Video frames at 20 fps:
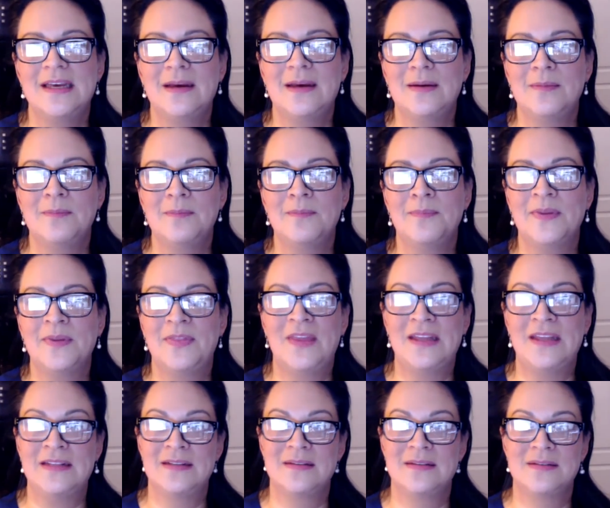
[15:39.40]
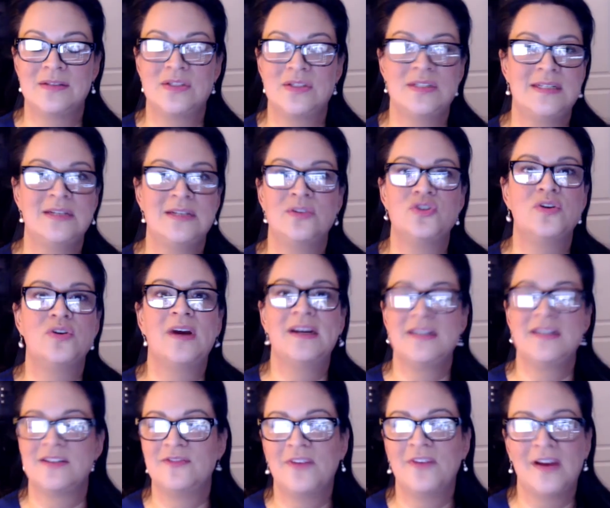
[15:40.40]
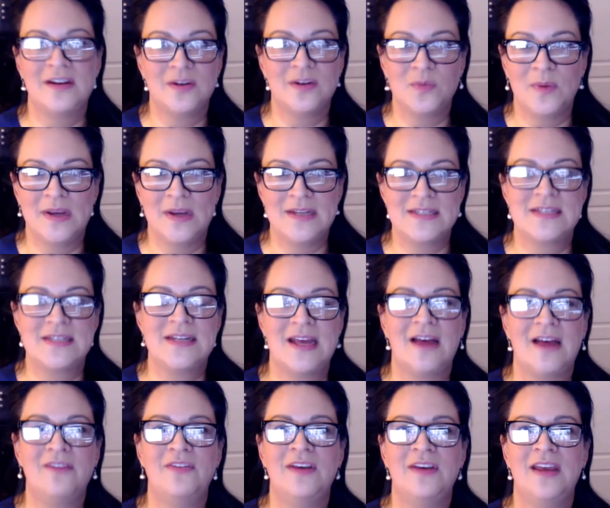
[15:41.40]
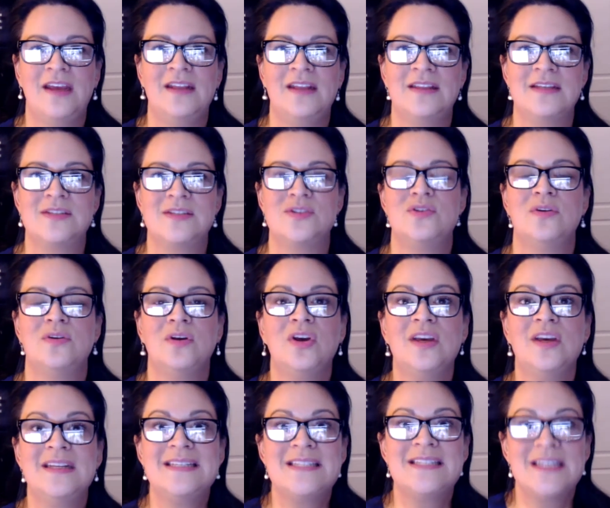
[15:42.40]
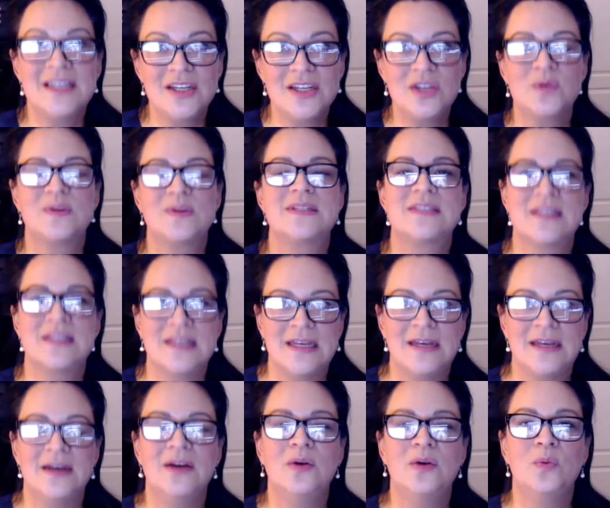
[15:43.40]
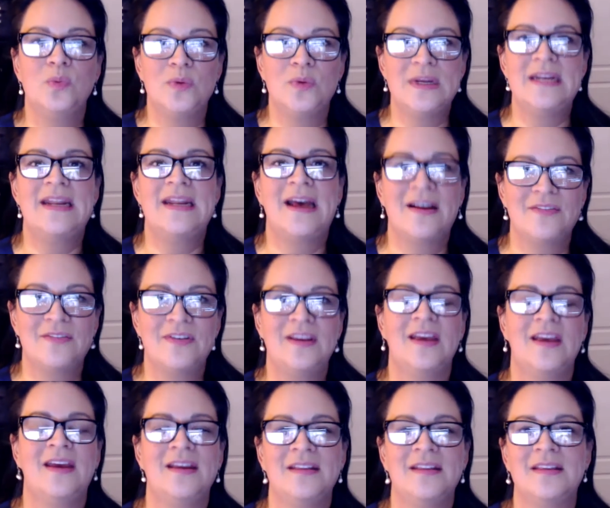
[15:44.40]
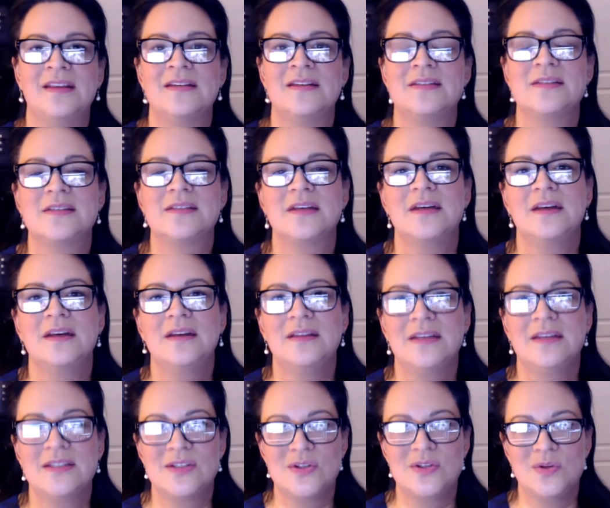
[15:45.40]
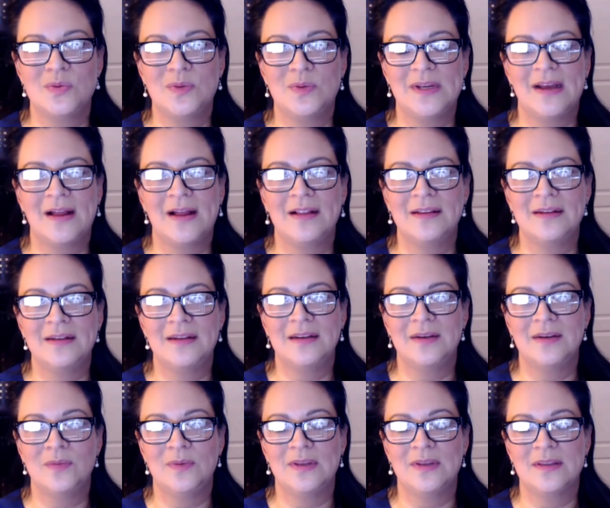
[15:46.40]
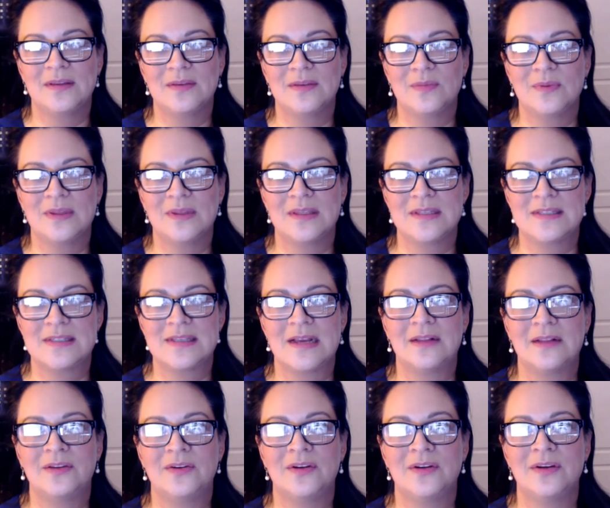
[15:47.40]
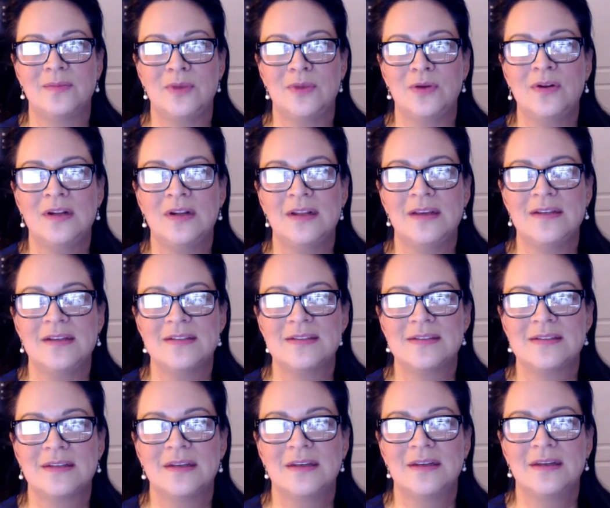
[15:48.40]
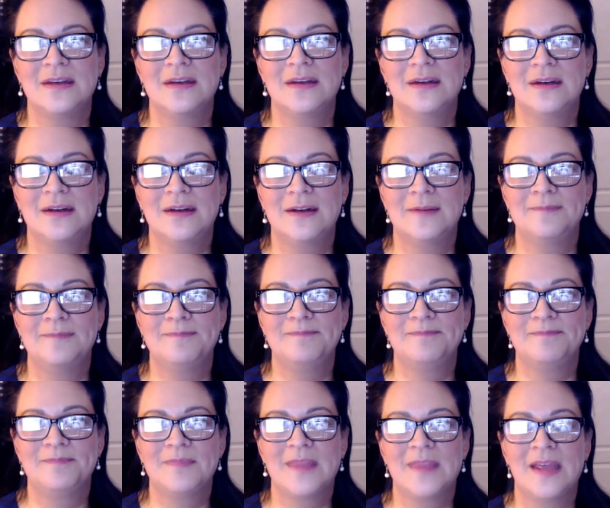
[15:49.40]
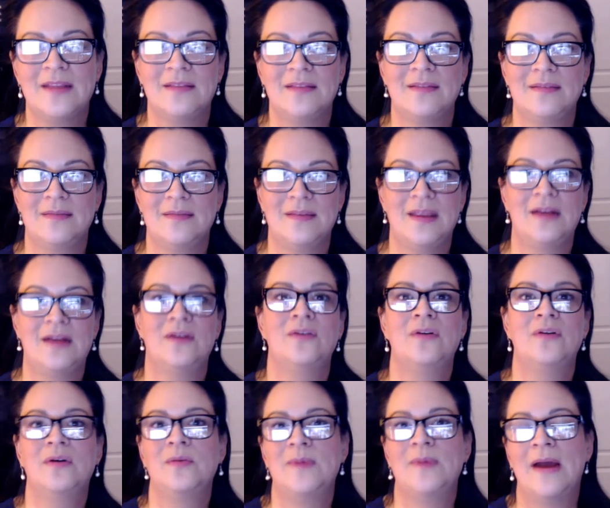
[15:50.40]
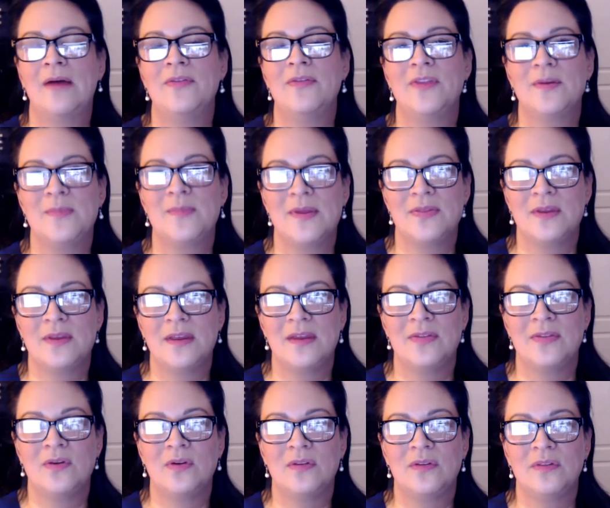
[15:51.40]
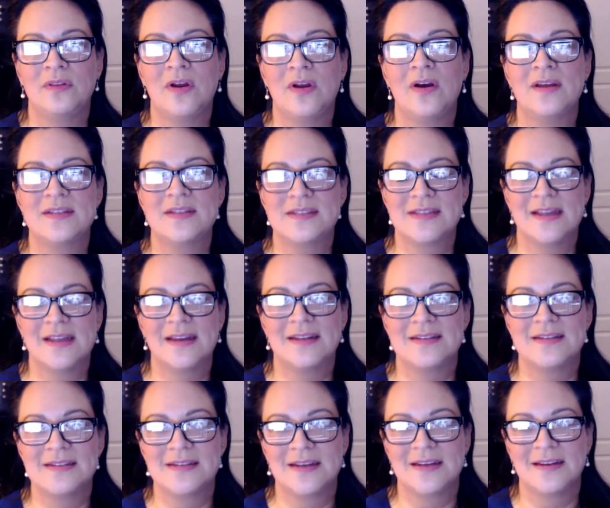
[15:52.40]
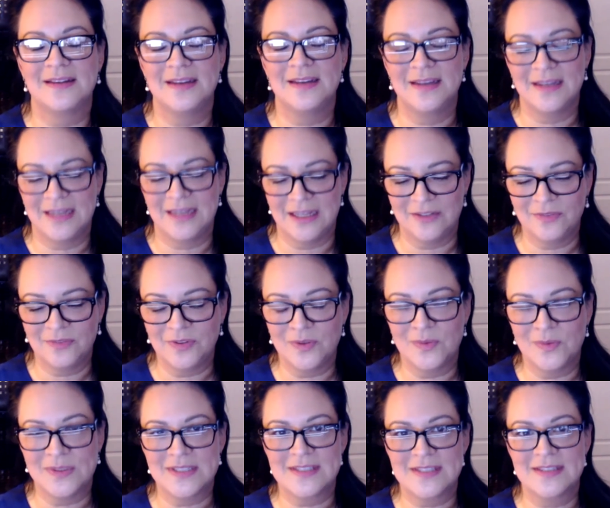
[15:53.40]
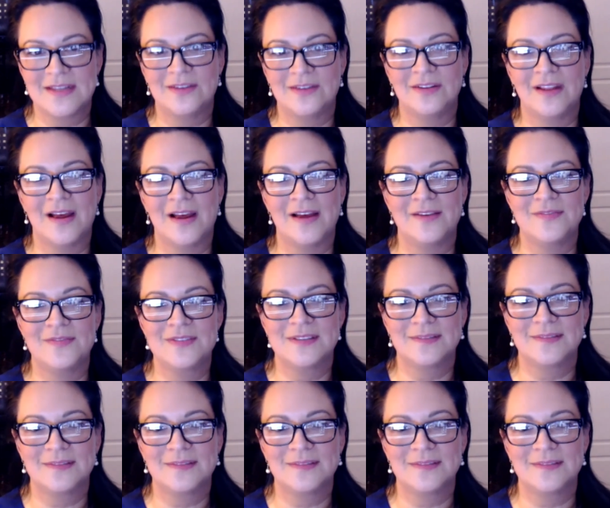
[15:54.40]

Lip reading: but then still trying to find a way to navigate this, continuously re-navigate this new reality with the settler communities that are around them, and the laws that influence their lives.